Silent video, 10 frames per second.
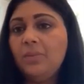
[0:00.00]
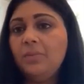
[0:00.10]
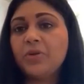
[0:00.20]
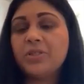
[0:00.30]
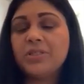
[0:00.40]

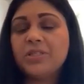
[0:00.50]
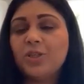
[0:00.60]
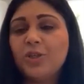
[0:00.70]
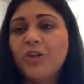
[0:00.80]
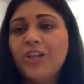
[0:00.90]
We're
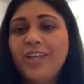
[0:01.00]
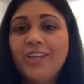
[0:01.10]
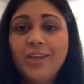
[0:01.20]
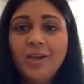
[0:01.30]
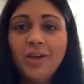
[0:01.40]
still in
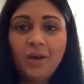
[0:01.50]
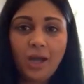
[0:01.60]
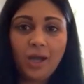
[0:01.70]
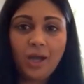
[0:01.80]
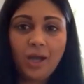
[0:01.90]

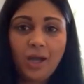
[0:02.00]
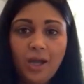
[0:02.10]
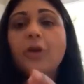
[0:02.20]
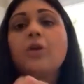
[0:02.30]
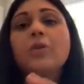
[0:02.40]

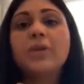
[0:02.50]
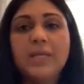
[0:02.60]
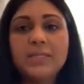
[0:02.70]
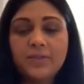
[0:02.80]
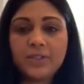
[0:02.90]
the
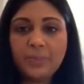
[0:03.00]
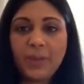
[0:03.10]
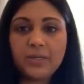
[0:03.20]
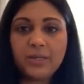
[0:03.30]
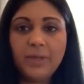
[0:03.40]
early days of this
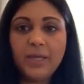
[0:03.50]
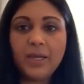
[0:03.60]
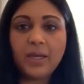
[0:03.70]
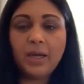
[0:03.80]
pandemic.